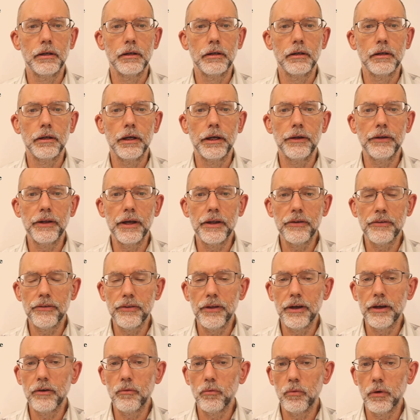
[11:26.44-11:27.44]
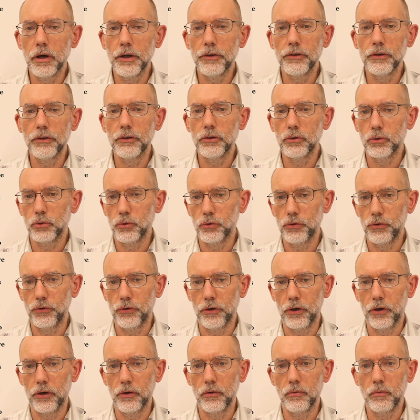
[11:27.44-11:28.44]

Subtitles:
And as they wondered also